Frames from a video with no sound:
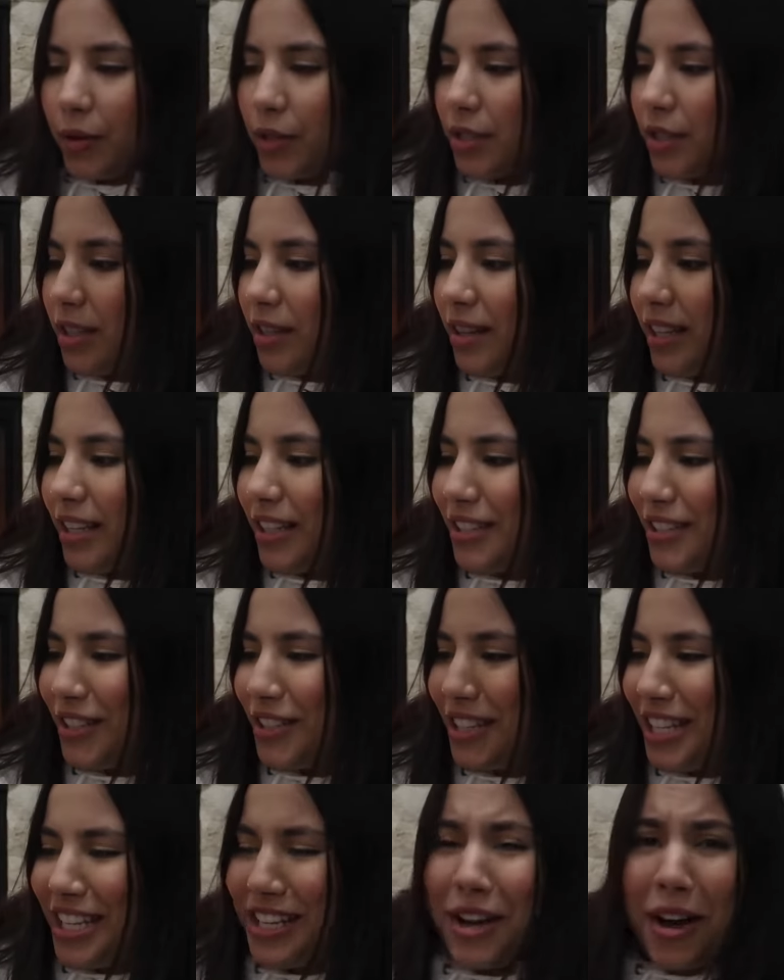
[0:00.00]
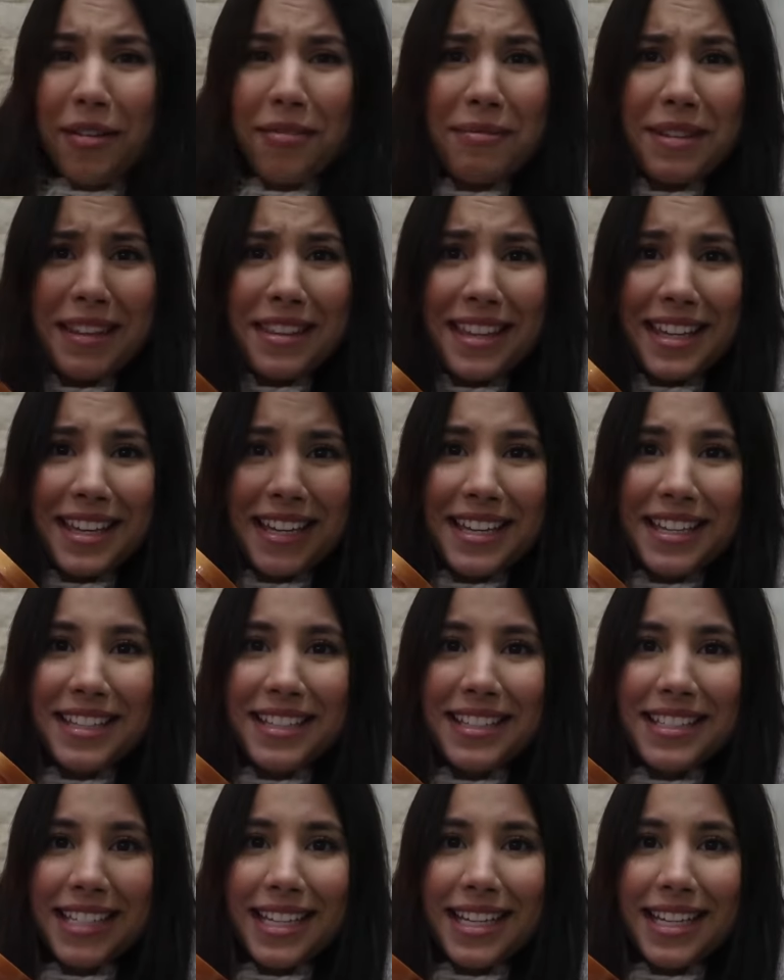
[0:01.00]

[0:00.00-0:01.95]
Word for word: or something so they got me this